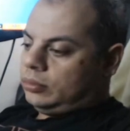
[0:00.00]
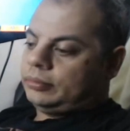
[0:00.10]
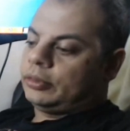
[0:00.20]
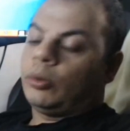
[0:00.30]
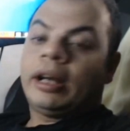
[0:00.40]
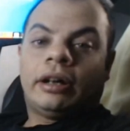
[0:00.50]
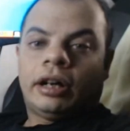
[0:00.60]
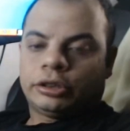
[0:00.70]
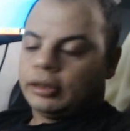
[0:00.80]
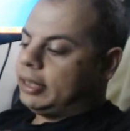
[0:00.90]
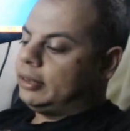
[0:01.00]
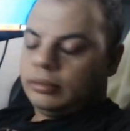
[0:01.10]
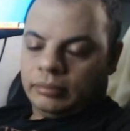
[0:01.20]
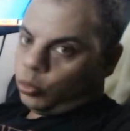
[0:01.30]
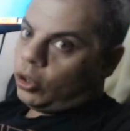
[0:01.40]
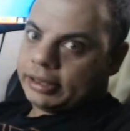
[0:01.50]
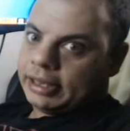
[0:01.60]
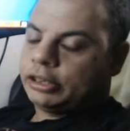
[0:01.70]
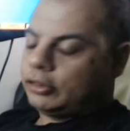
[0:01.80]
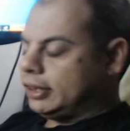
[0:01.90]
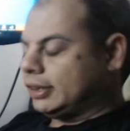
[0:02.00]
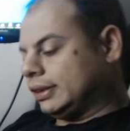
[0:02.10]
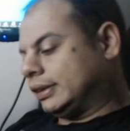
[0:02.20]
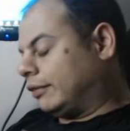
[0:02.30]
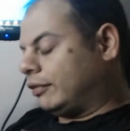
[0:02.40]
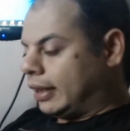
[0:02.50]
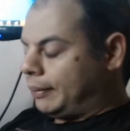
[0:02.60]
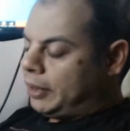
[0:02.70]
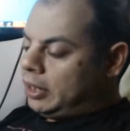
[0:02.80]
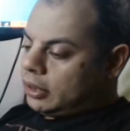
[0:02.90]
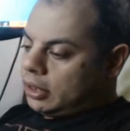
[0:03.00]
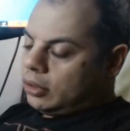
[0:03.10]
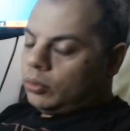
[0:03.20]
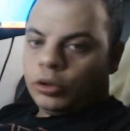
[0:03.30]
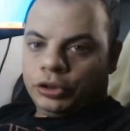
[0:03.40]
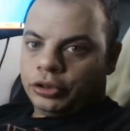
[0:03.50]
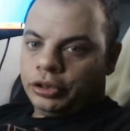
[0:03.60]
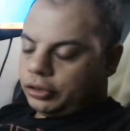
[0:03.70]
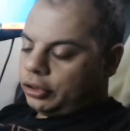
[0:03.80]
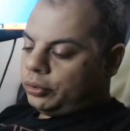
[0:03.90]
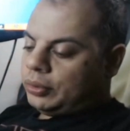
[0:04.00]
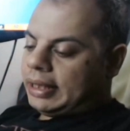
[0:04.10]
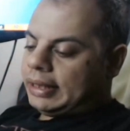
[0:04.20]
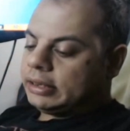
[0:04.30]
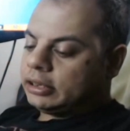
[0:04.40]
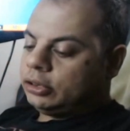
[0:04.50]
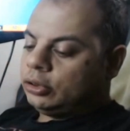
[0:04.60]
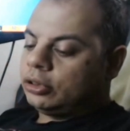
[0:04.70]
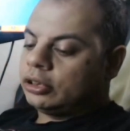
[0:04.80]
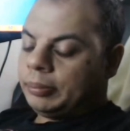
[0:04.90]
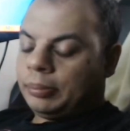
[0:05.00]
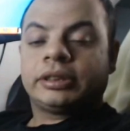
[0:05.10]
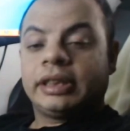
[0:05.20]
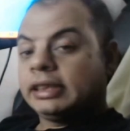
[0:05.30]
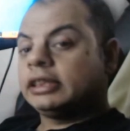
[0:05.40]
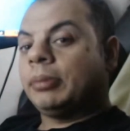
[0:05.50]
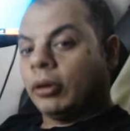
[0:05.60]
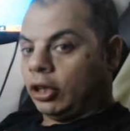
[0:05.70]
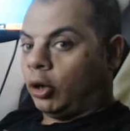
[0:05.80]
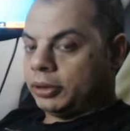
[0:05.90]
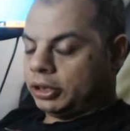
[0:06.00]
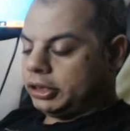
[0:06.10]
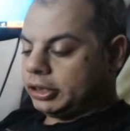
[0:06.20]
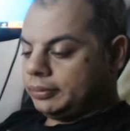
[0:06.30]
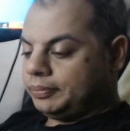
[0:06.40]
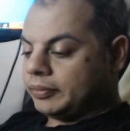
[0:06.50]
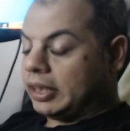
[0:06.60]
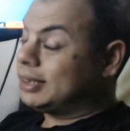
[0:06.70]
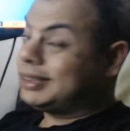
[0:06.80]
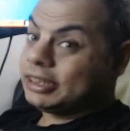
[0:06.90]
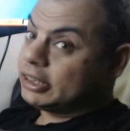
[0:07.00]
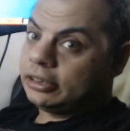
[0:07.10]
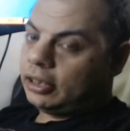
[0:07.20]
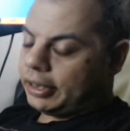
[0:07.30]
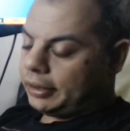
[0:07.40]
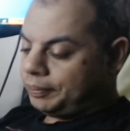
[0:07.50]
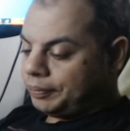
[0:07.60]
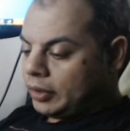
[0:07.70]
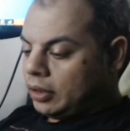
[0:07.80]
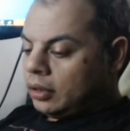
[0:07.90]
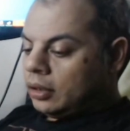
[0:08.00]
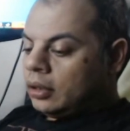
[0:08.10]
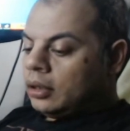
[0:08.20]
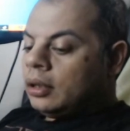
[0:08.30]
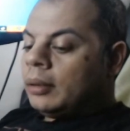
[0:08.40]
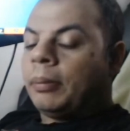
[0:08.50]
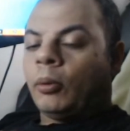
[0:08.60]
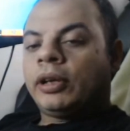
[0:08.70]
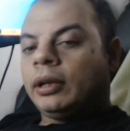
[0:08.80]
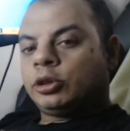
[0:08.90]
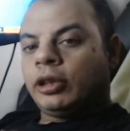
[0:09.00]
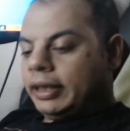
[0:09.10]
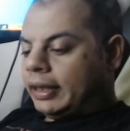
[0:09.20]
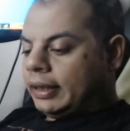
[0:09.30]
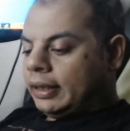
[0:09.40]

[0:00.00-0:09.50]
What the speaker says: the way that I trade and why I take trades and stuff like that, then what you could do is you could deposit into Pocket Options, and this is just an idea, but when I'm trading,